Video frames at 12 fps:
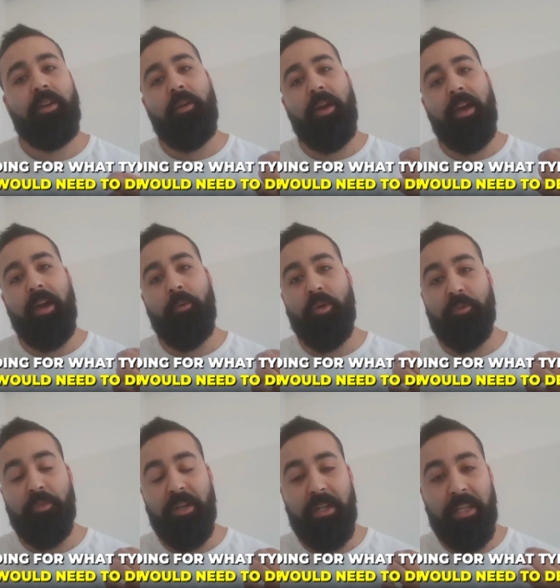uh, would
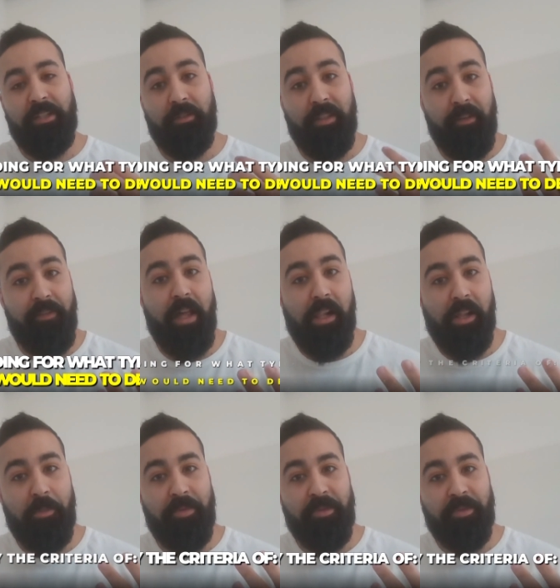we need to develop
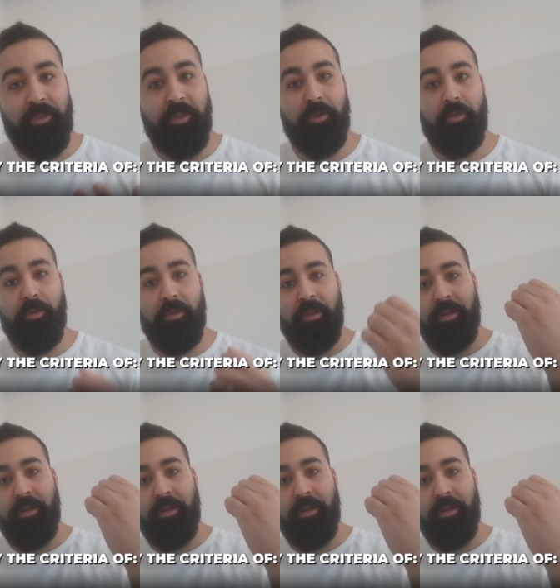to